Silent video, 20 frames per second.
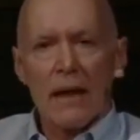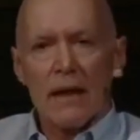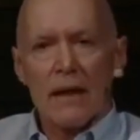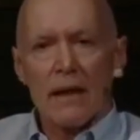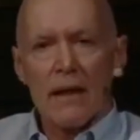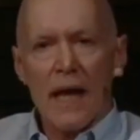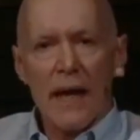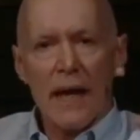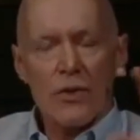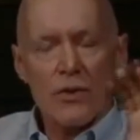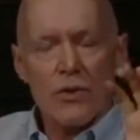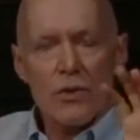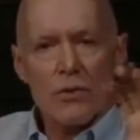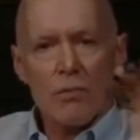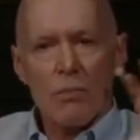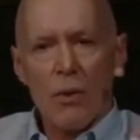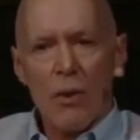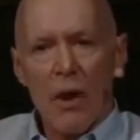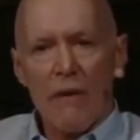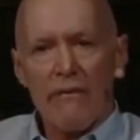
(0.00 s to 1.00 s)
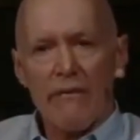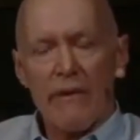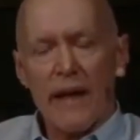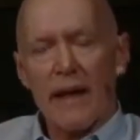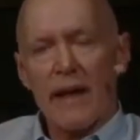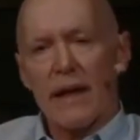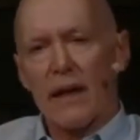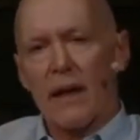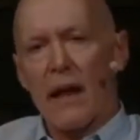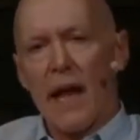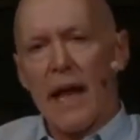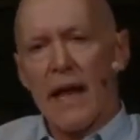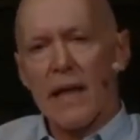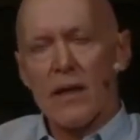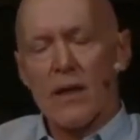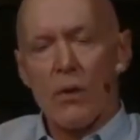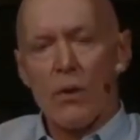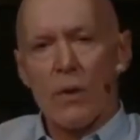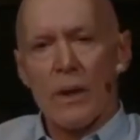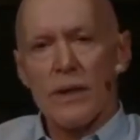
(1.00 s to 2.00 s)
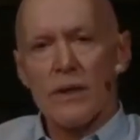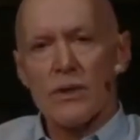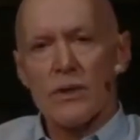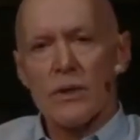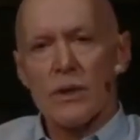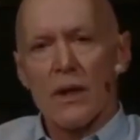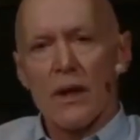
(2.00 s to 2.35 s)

Daniel's prophetic language